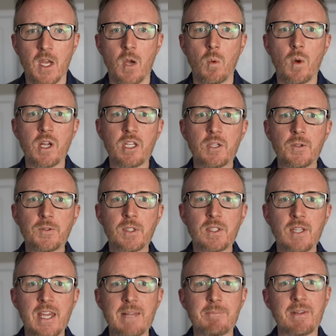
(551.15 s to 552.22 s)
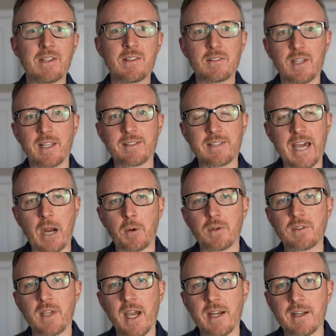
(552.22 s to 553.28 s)
What used to take me 6
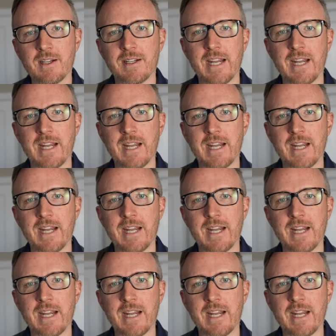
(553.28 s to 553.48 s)
hours to edit